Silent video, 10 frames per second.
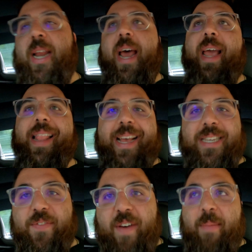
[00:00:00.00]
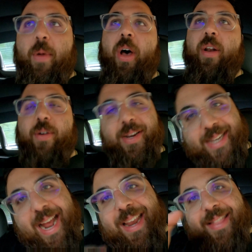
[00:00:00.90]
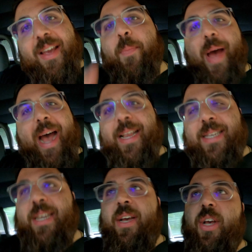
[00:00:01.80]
and I classify modern as anything past